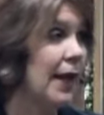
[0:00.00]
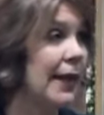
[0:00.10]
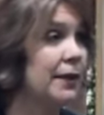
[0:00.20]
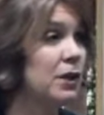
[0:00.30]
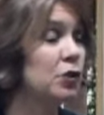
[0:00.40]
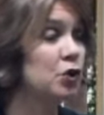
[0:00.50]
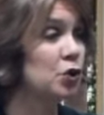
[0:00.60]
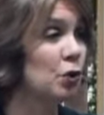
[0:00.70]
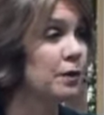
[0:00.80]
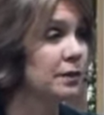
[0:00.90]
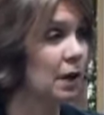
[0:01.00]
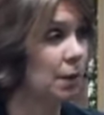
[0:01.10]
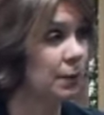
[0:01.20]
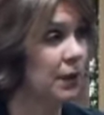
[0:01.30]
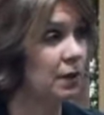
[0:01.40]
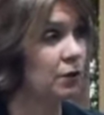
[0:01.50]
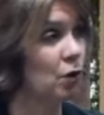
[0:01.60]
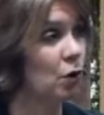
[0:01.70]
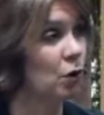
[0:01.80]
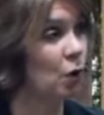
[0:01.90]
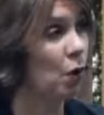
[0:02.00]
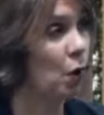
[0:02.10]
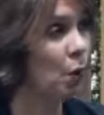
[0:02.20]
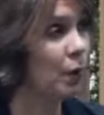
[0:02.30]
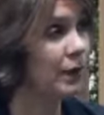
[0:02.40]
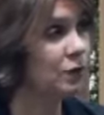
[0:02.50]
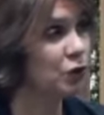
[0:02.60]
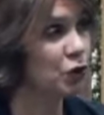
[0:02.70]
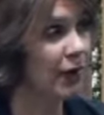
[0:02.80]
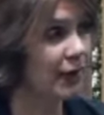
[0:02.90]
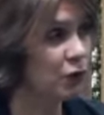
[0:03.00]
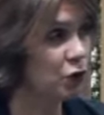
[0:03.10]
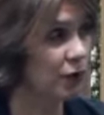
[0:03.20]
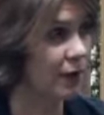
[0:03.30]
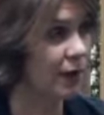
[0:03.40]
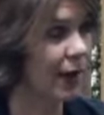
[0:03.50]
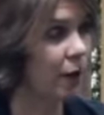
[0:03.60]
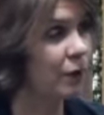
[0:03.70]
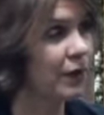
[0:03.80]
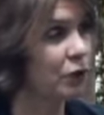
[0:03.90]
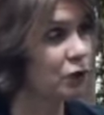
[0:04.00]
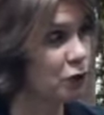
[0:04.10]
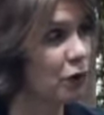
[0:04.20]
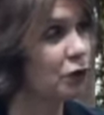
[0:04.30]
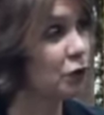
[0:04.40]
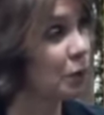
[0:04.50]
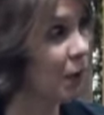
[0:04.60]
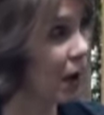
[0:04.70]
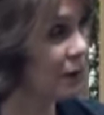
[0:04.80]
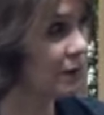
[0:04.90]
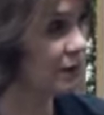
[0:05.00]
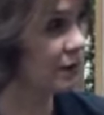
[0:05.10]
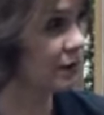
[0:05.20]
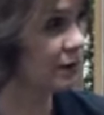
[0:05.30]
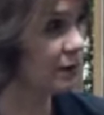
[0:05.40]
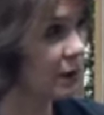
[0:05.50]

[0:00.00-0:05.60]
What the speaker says: And the insurance companies are always changing how they structure their policies